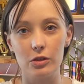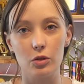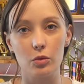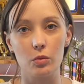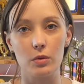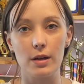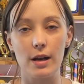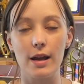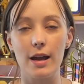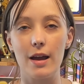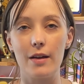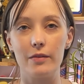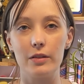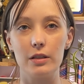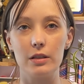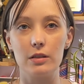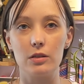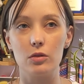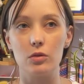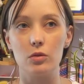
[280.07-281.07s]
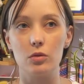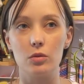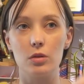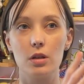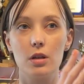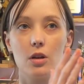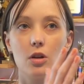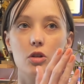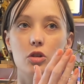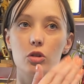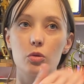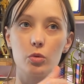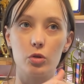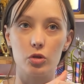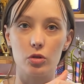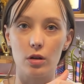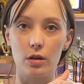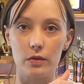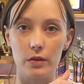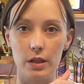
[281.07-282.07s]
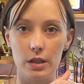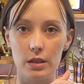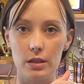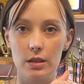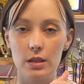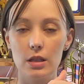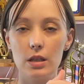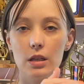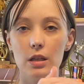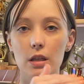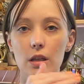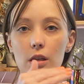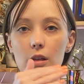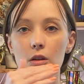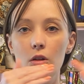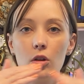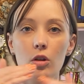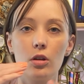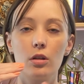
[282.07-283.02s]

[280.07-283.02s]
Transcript: so we're not having to switch off AC,